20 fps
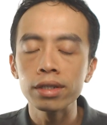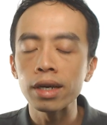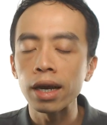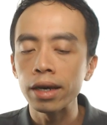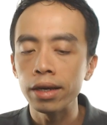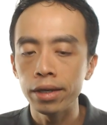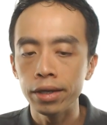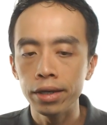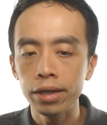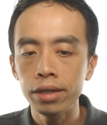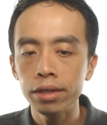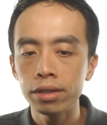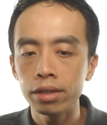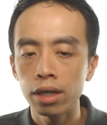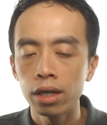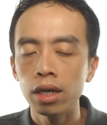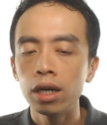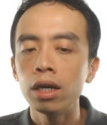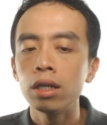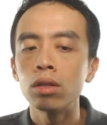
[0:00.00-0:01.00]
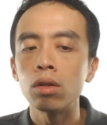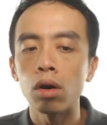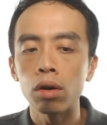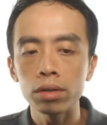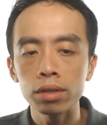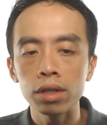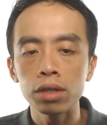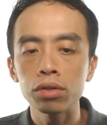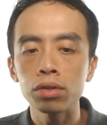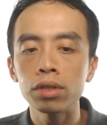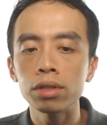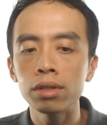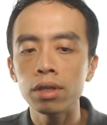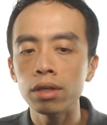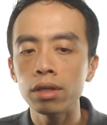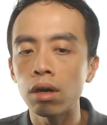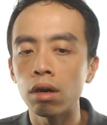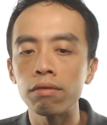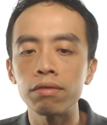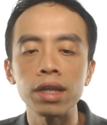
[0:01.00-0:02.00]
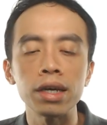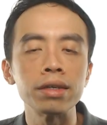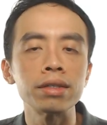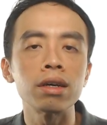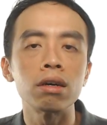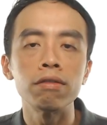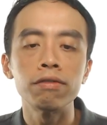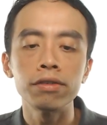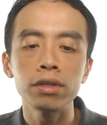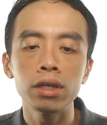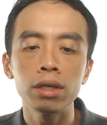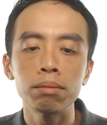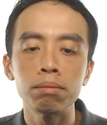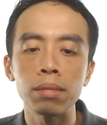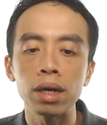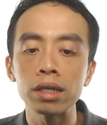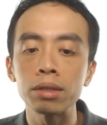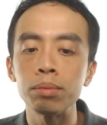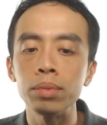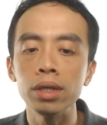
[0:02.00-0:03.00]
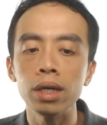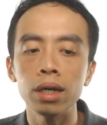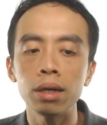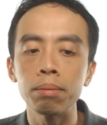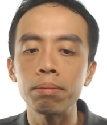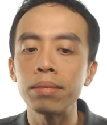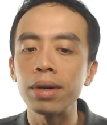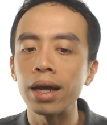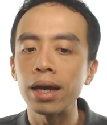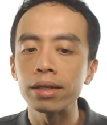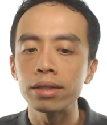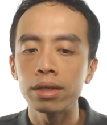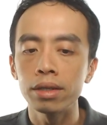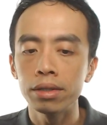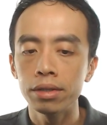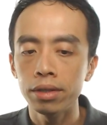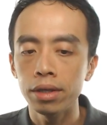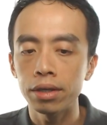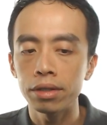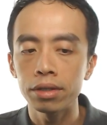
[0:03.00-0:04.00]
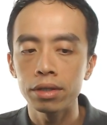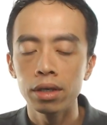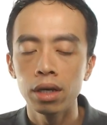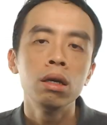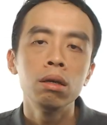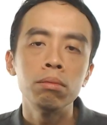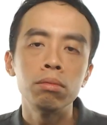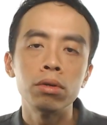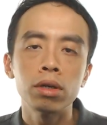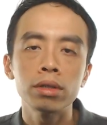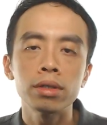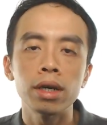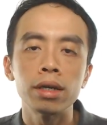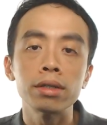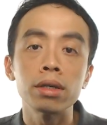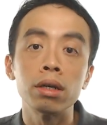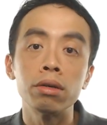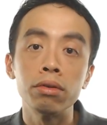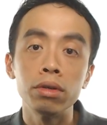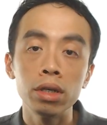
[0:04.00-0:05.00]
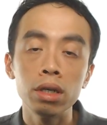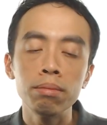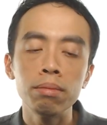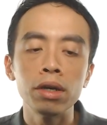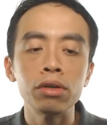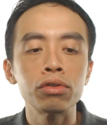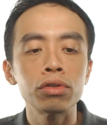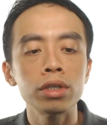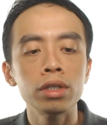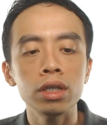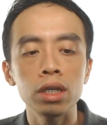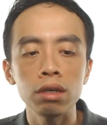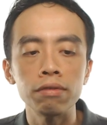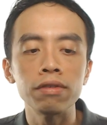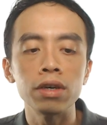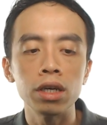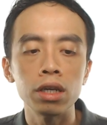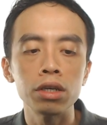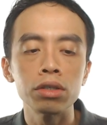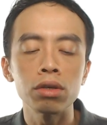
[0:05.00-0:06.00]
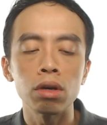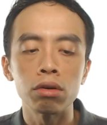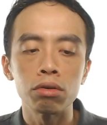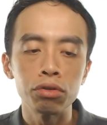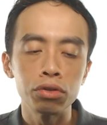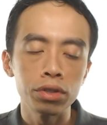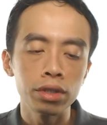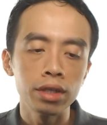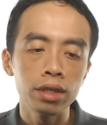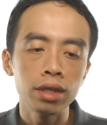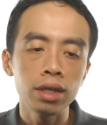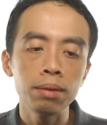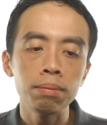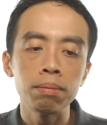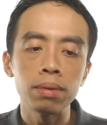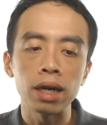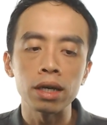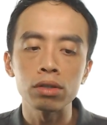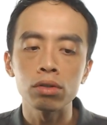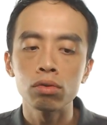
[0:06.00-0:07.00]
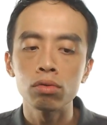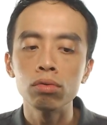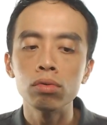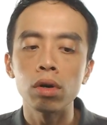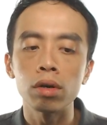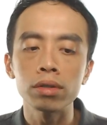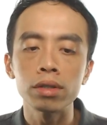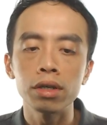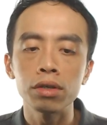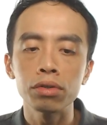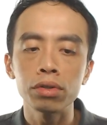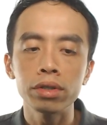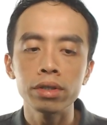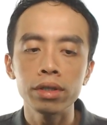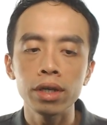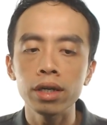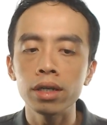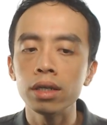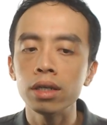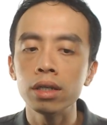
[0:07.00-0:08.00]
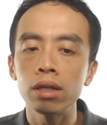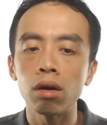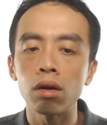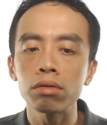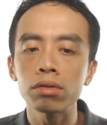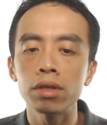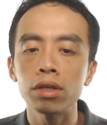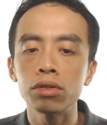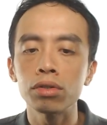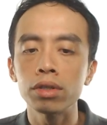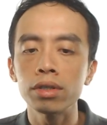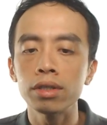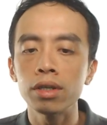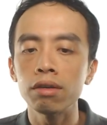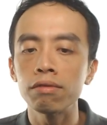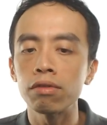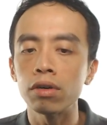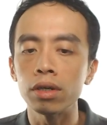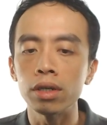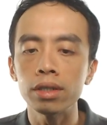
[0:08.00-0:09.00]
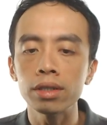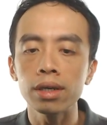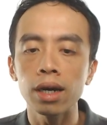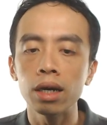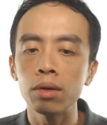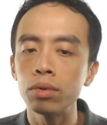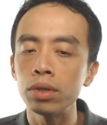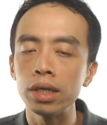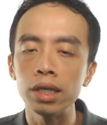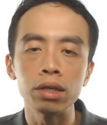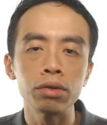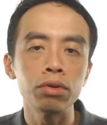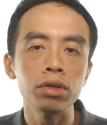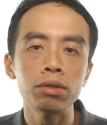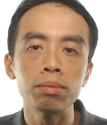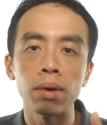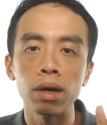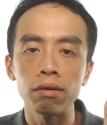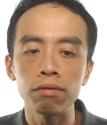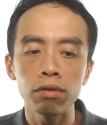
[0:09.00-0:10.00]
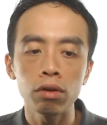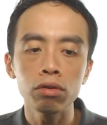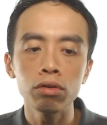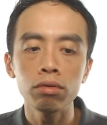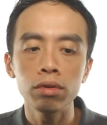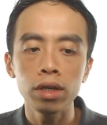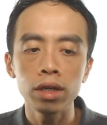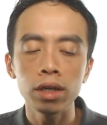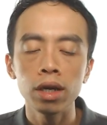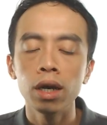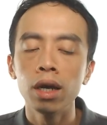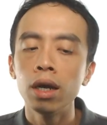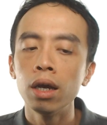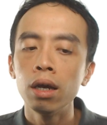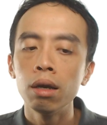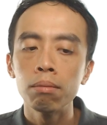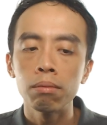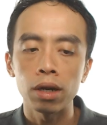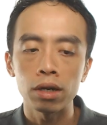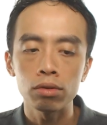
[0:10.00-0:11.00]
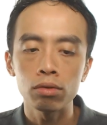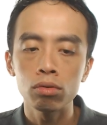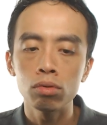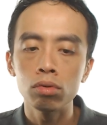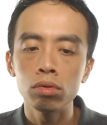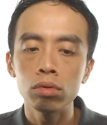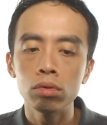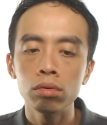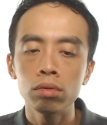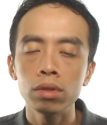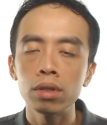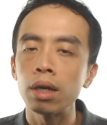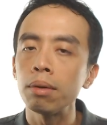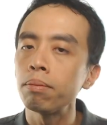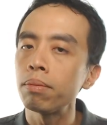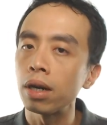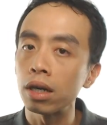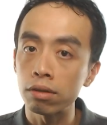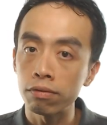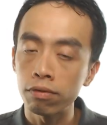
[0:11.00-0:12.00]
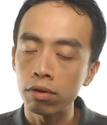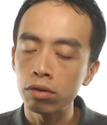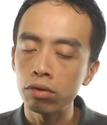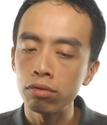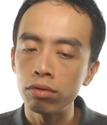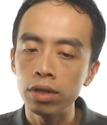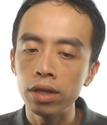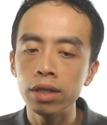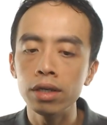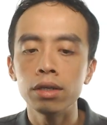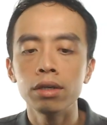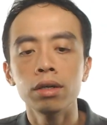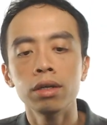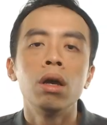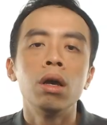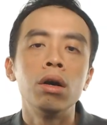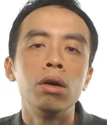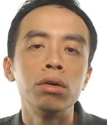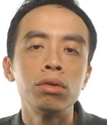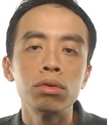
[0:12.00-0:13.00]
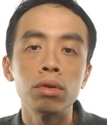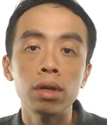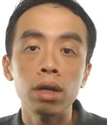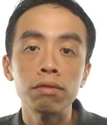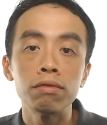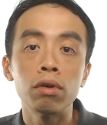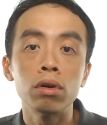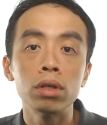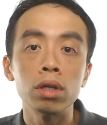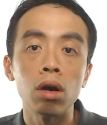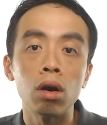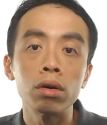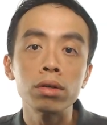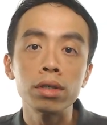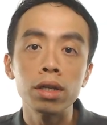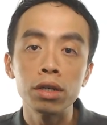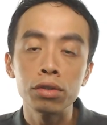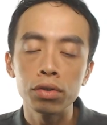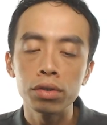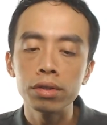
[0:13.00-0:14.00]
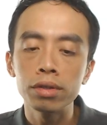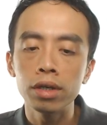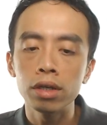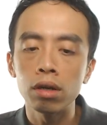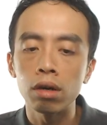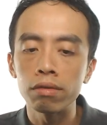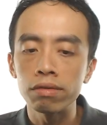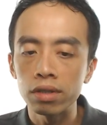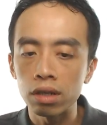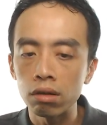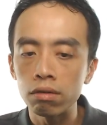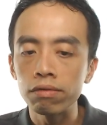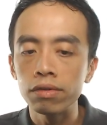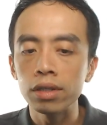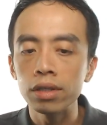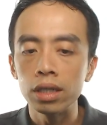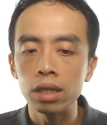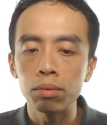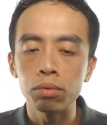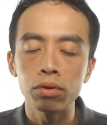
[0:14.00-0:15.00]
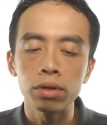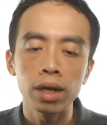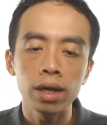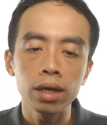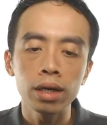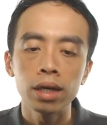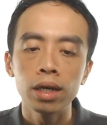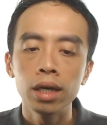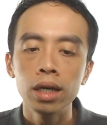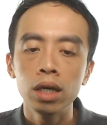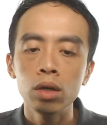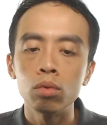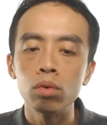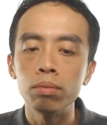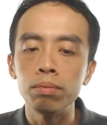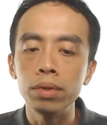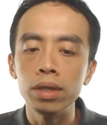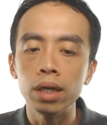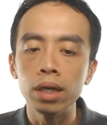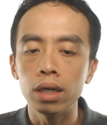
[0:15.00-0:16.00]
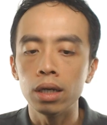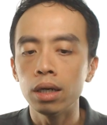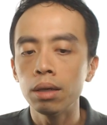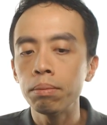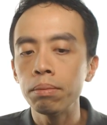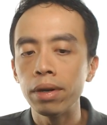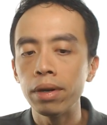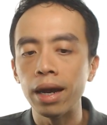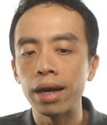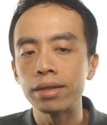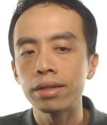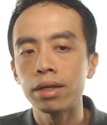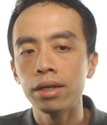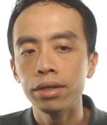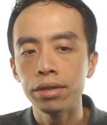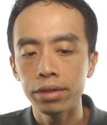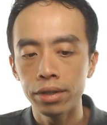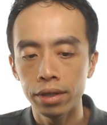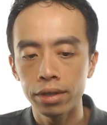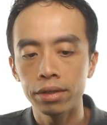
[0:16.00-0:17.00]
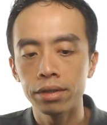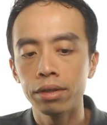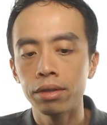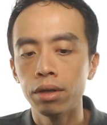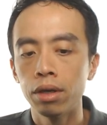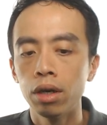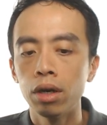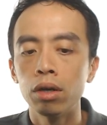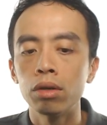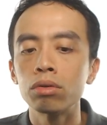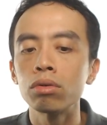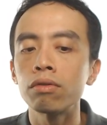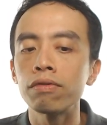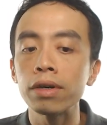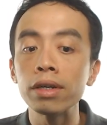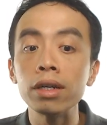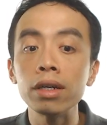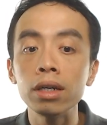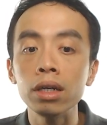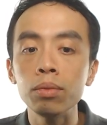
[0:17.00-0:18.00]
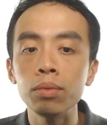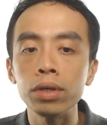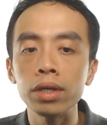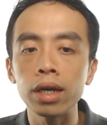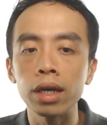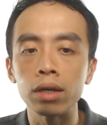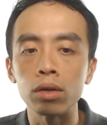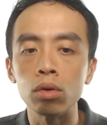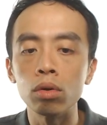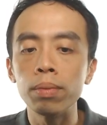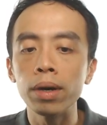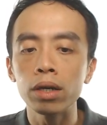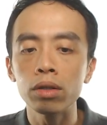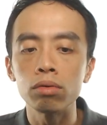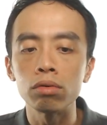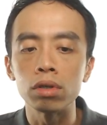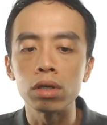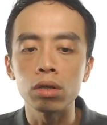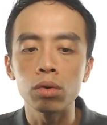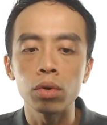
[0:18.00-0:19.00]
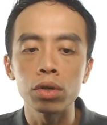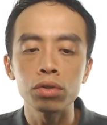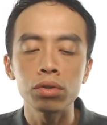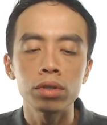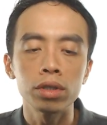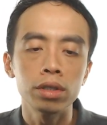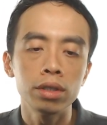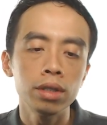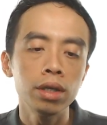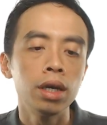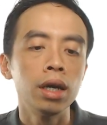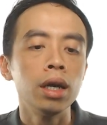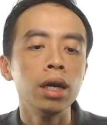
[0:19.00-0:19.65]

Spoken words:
guy is, the oxidation state of that sulfur must be a plus 6. Because as already mentioned, if it is originally plus 2 oxidation state, the oxidation state for this guy will increase by 4 units, plus 2, then plus 4 units. So therefore, the oxidation state of sulfur in the product would be a plus 6. So finally, we can go back to the question